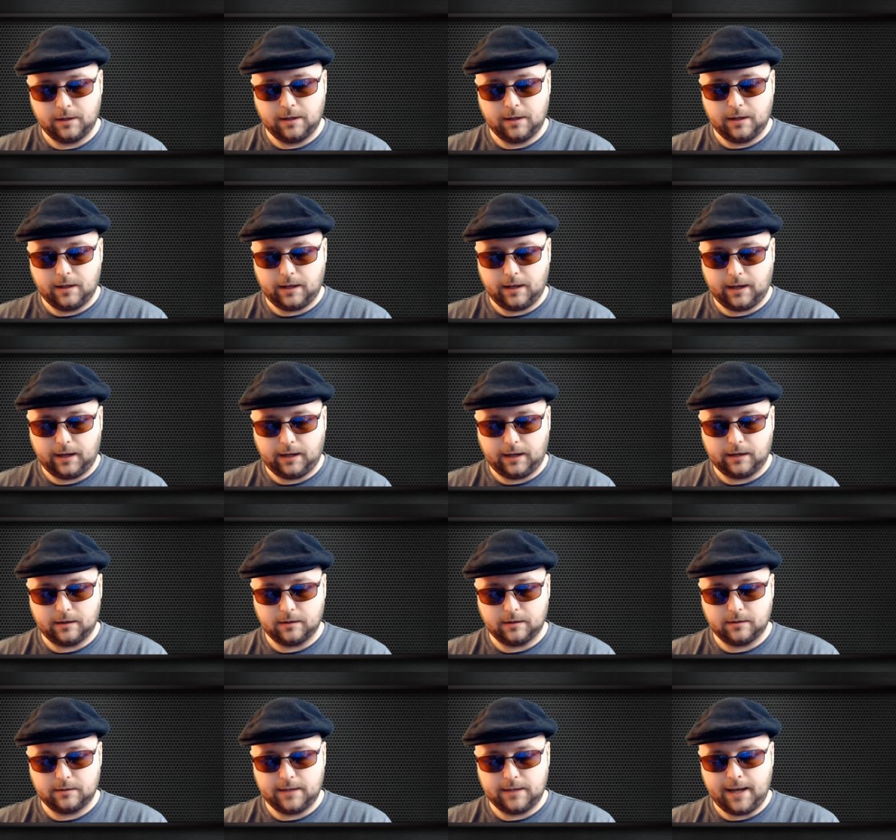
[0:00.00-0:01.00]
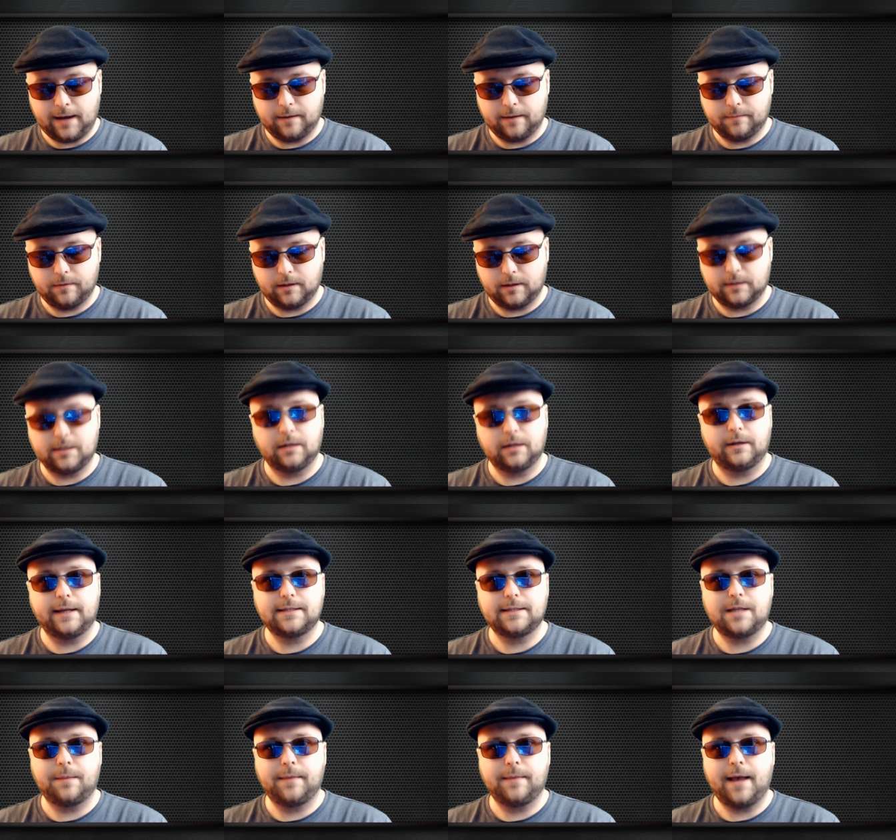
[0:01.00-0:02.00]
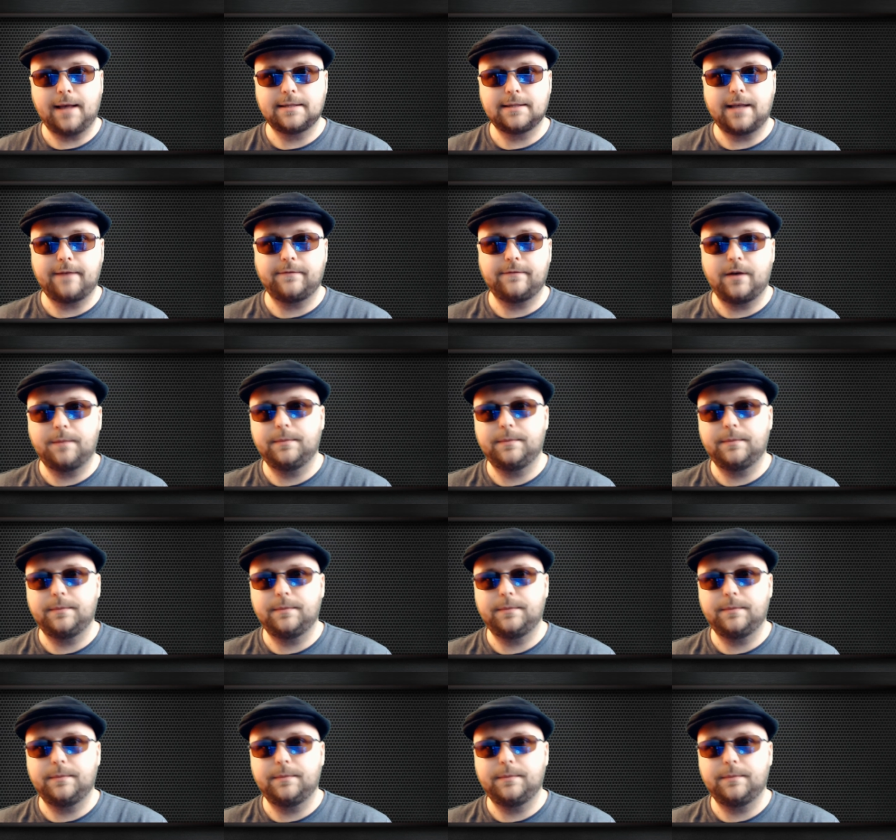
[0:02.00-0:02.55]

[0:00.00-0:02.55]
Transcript: And yeah, until next time, guys, have fun, be